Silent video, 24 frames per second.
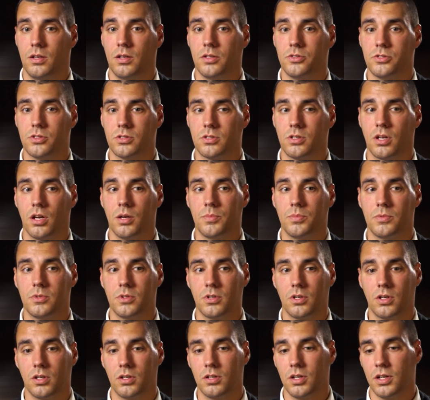it just kept
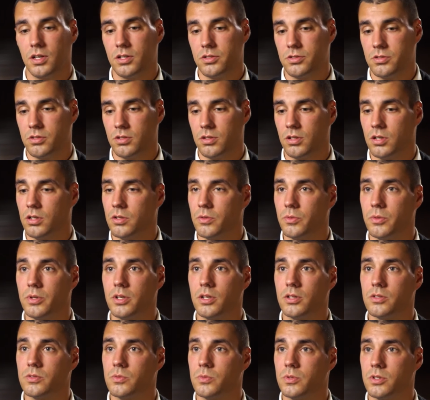days turned into
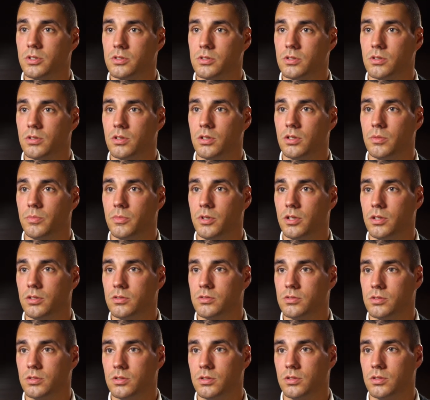weeks turned into
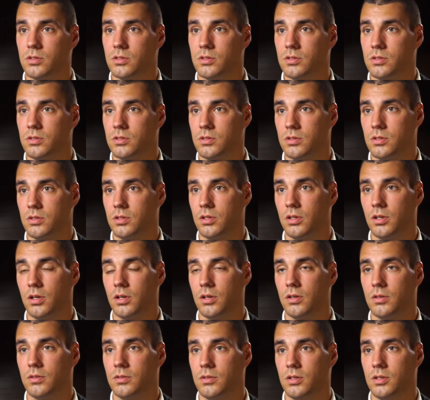months, and
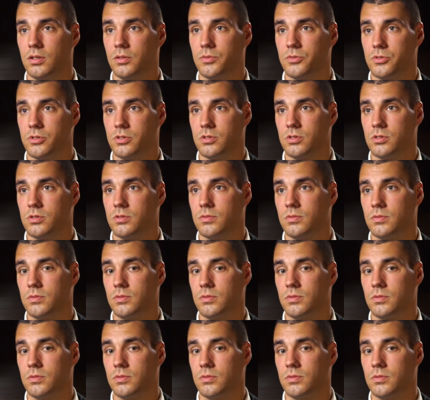I was just